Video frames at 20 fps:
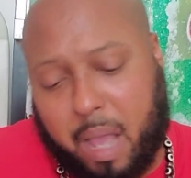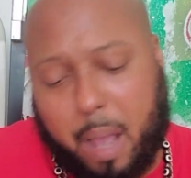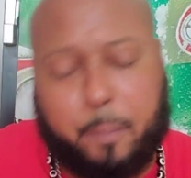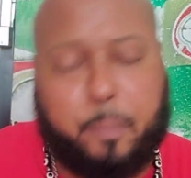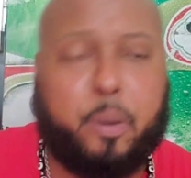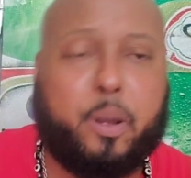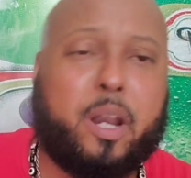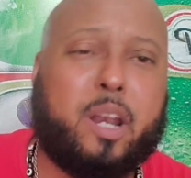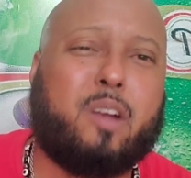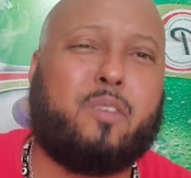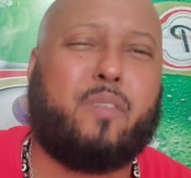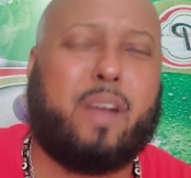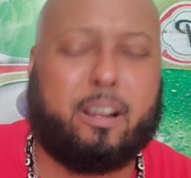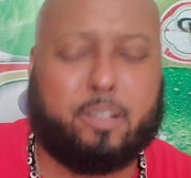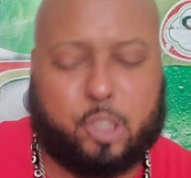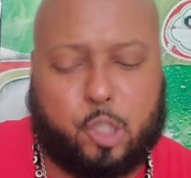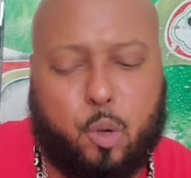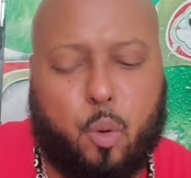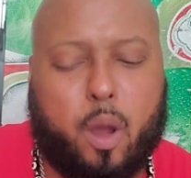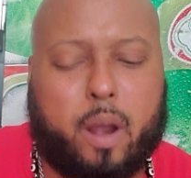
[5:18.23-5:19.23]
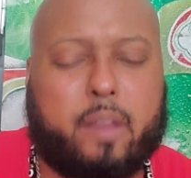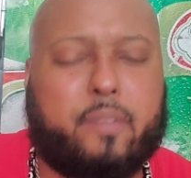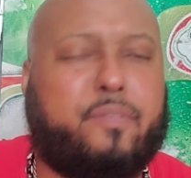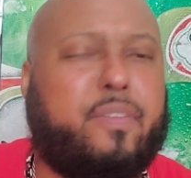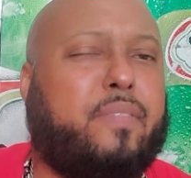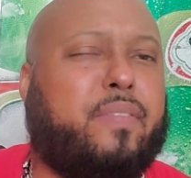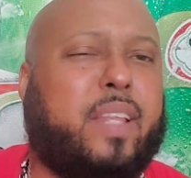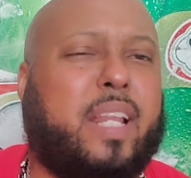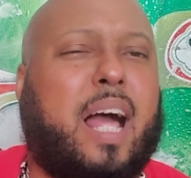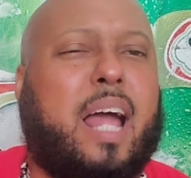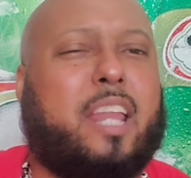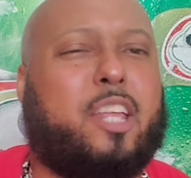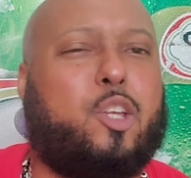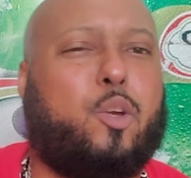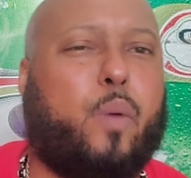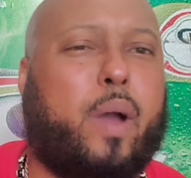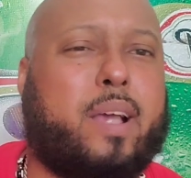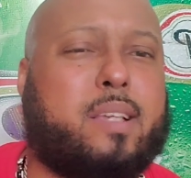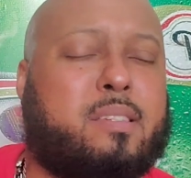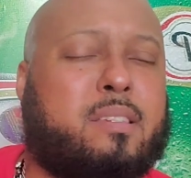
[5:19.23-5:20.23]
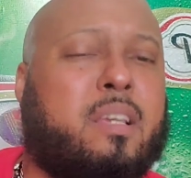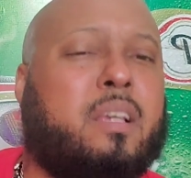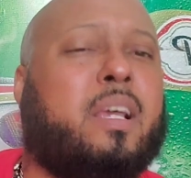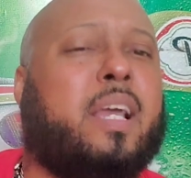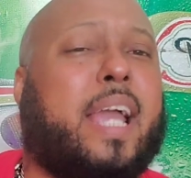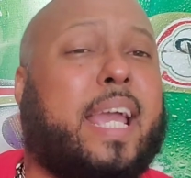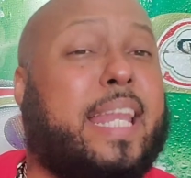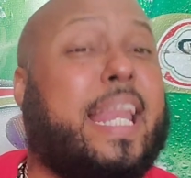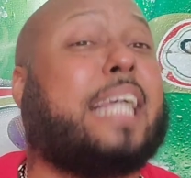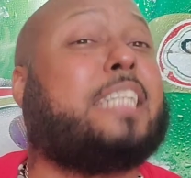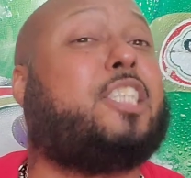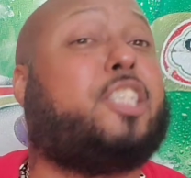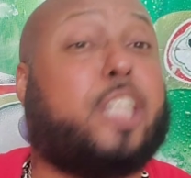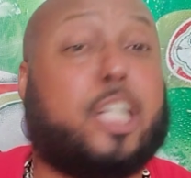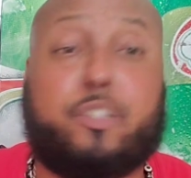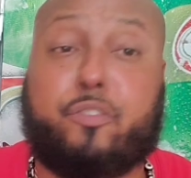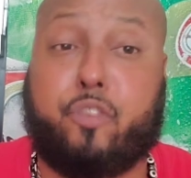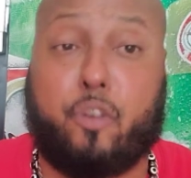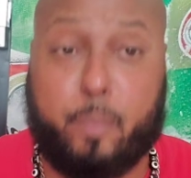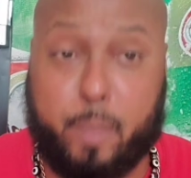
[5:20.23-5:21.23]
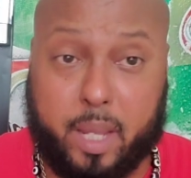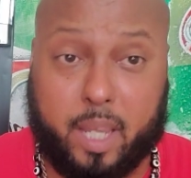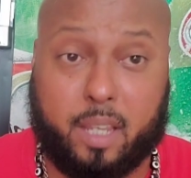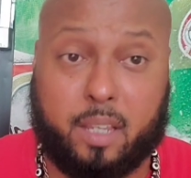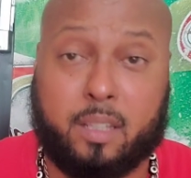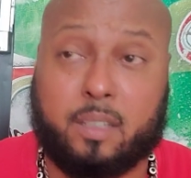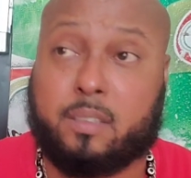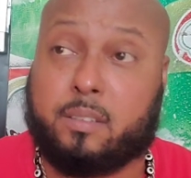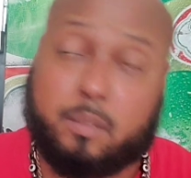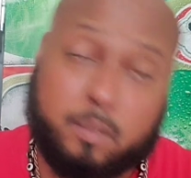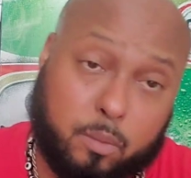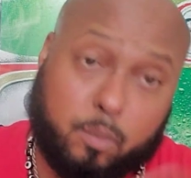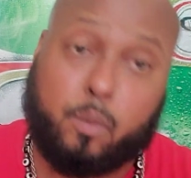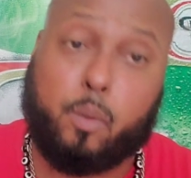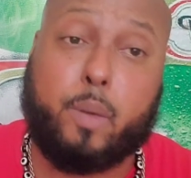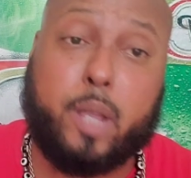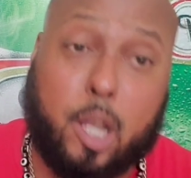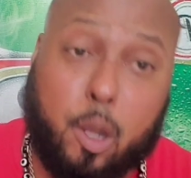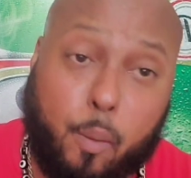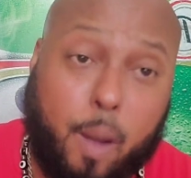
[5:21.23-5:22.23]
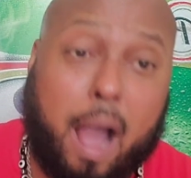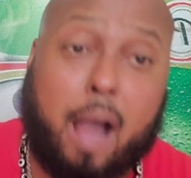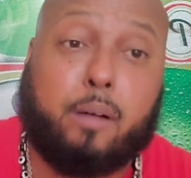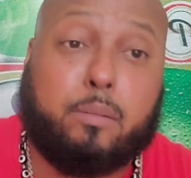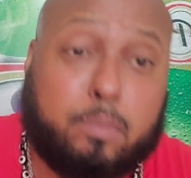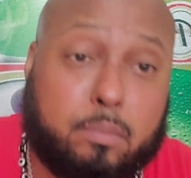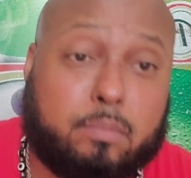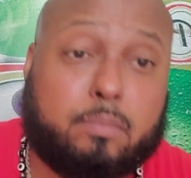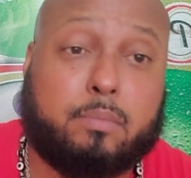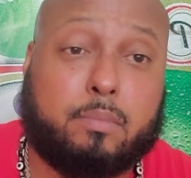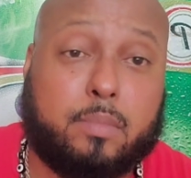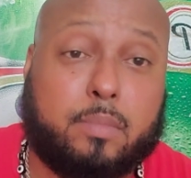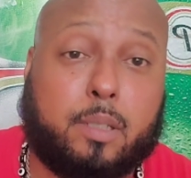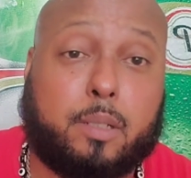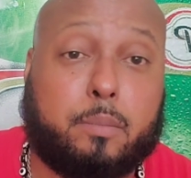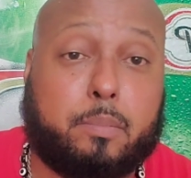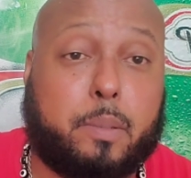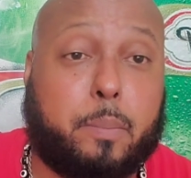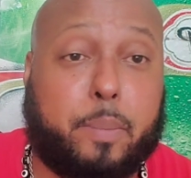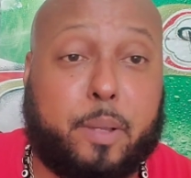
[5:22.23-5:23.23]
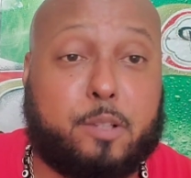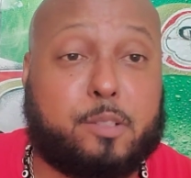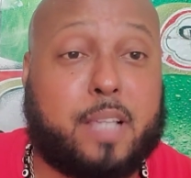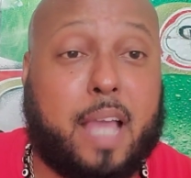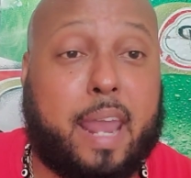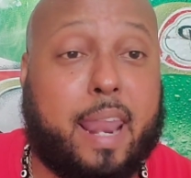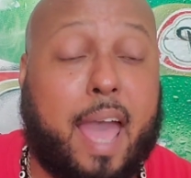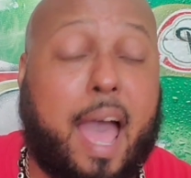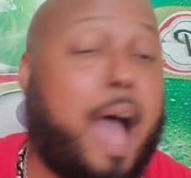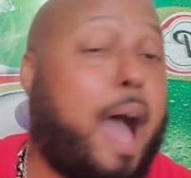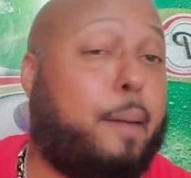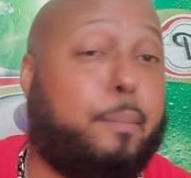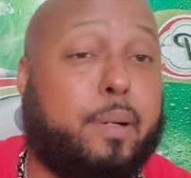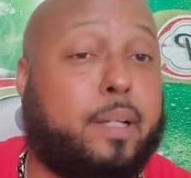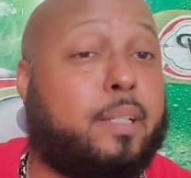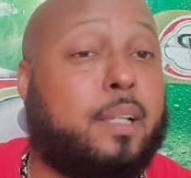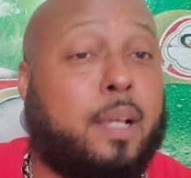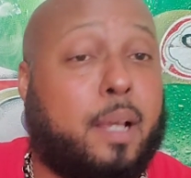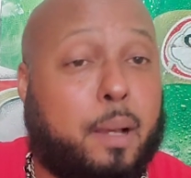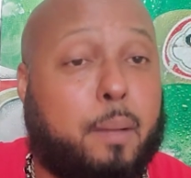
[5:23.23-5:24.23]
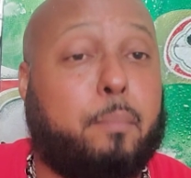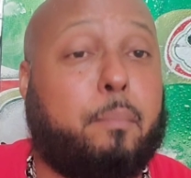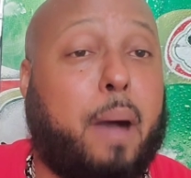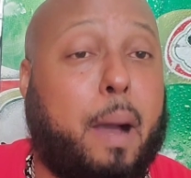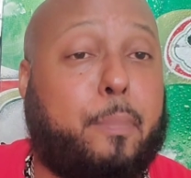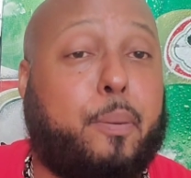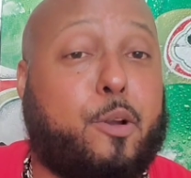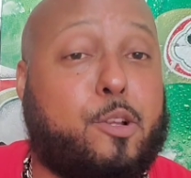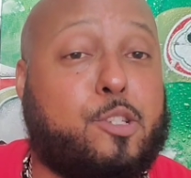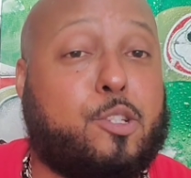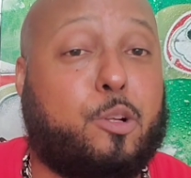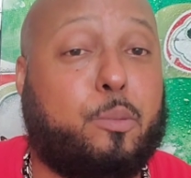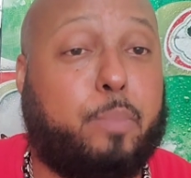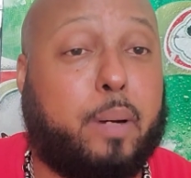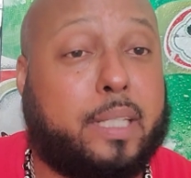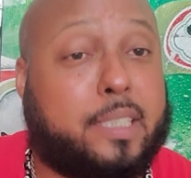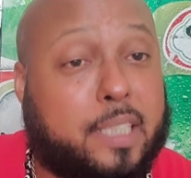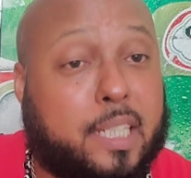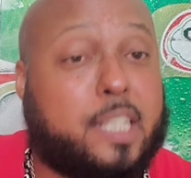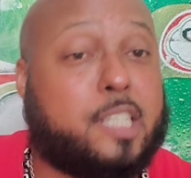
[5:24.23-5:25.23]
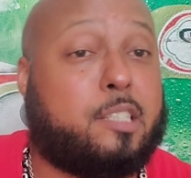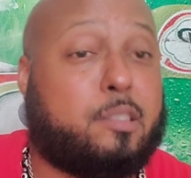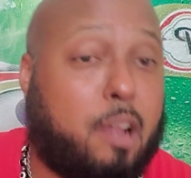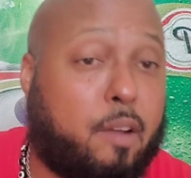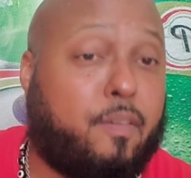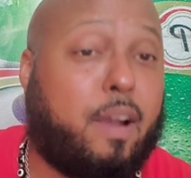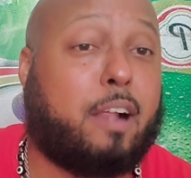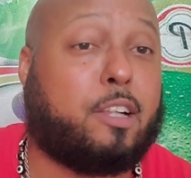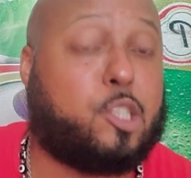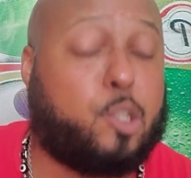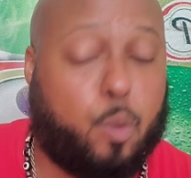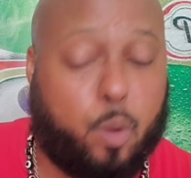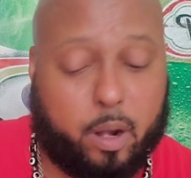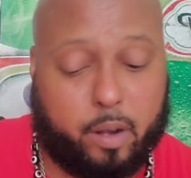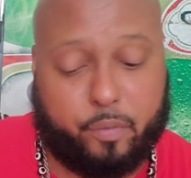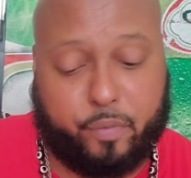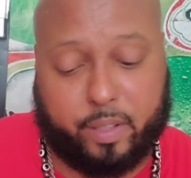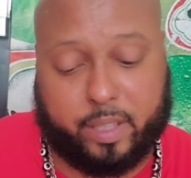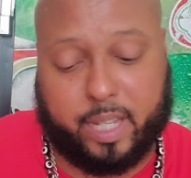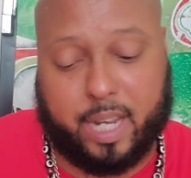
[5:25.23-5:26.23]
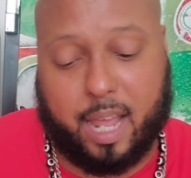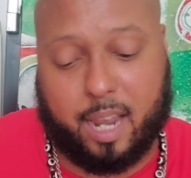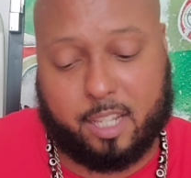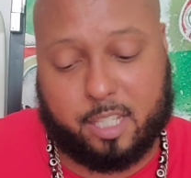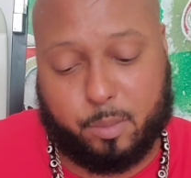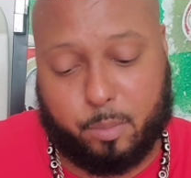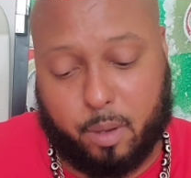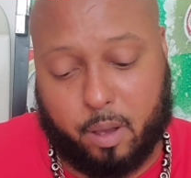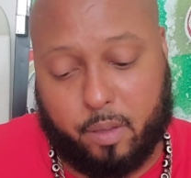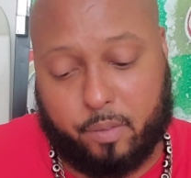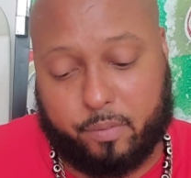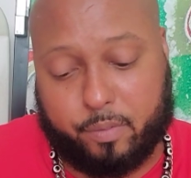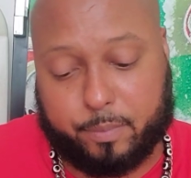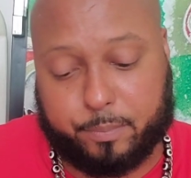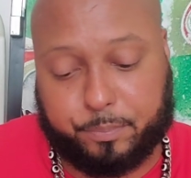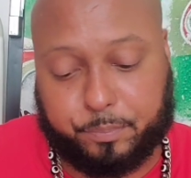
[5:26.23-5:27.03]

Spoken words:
I put it around $250 US And that's just for me. When we go out, the bill's kind of high, but my personal budget is around $250 a month.